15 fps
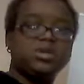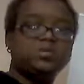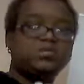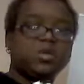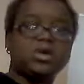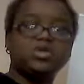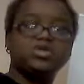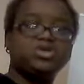
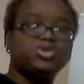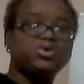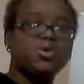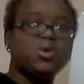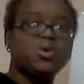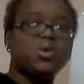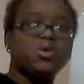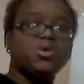box
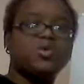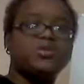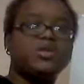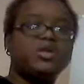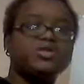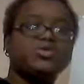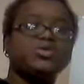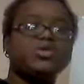truck or
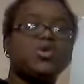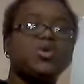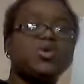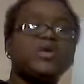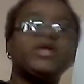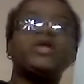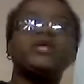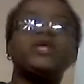big
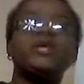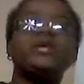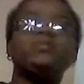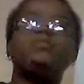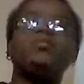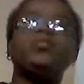truck can get a